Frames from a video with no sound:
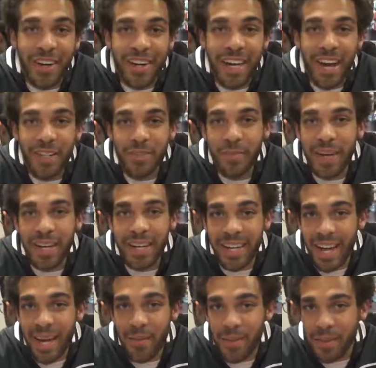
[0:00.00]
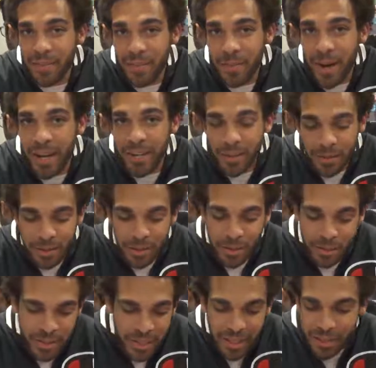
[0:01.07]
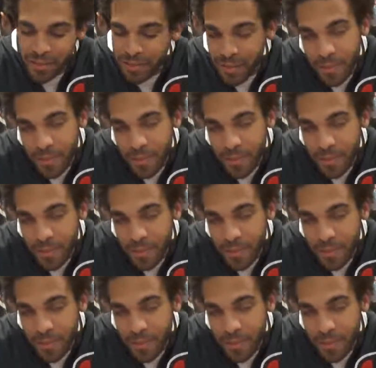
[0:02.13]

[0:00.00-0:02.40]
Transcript: to Couchman Gaming for my YouTube channel for